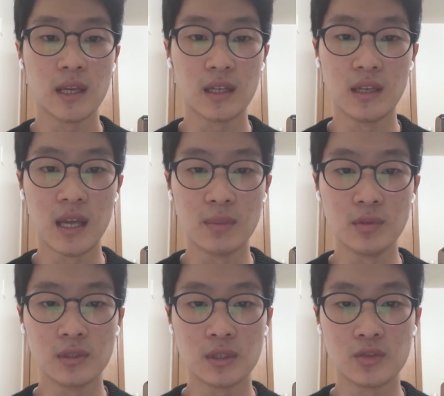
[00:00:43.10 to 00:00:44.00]

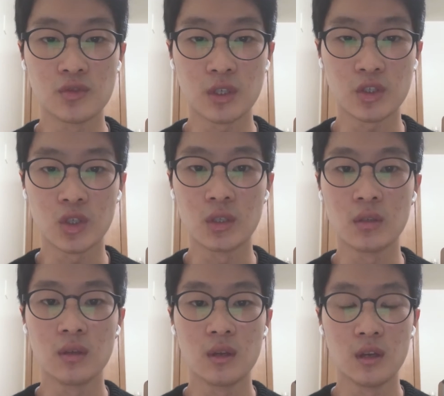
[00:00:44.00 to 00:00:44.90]
enables
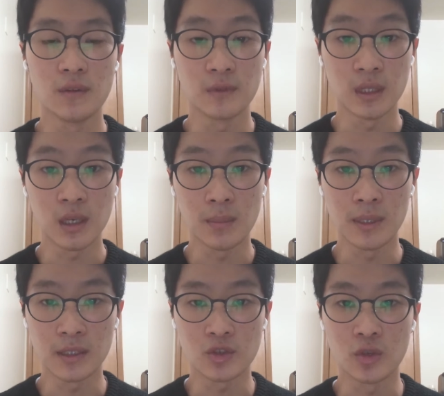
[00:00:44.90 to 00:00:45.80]
construction of
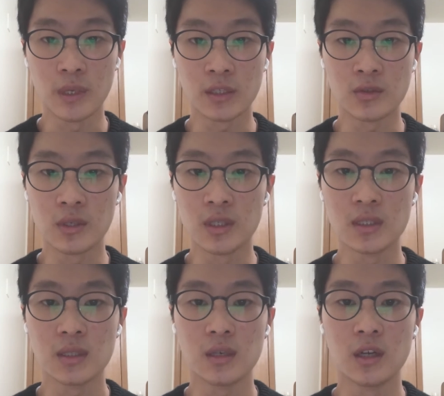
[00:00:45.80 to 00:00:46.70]
complex
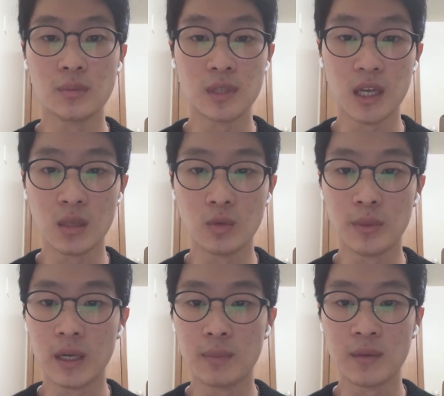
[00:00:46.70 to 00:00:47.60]
geometries unobtainable
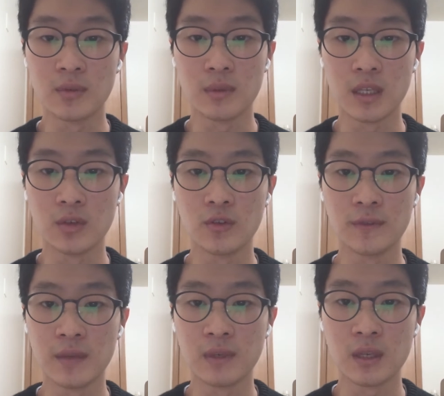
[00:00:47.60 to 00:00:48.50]
by manual
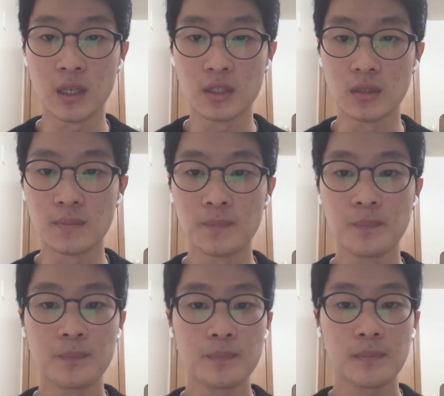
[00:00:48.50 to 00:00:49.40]
fabrication.
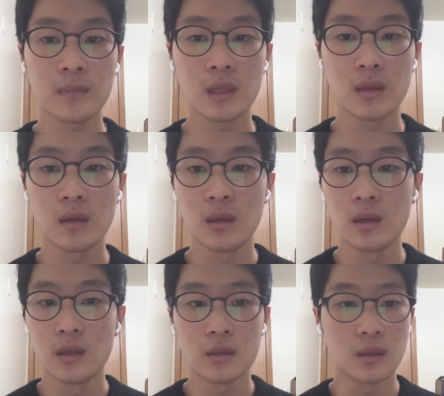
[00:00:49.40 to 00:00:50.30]

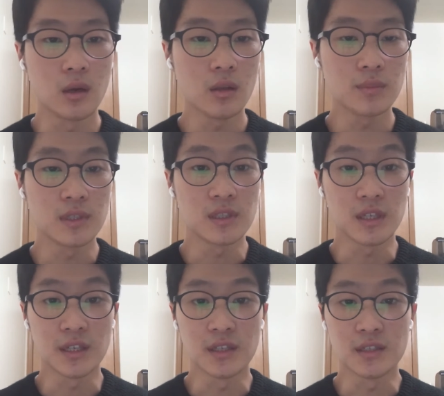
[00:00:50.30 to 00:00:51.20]
The goal of this
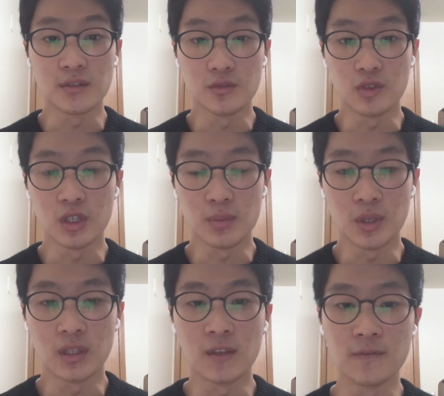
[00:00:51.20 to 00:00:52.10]
study is to 3D
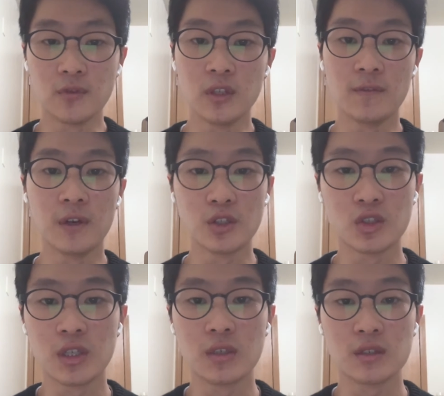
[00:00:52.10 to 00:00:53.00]
print a fully
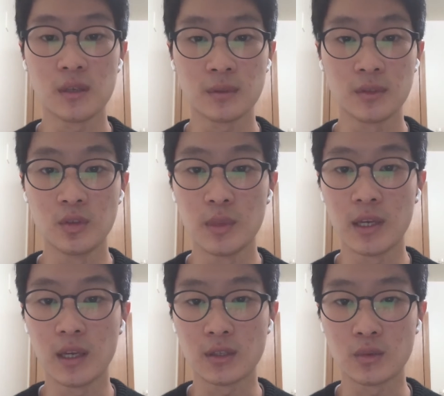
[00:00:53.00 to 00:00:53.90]
functioning soft
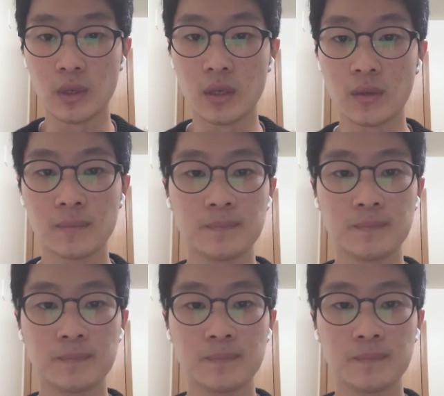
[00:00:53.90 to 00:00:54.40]
pneumatic actuator.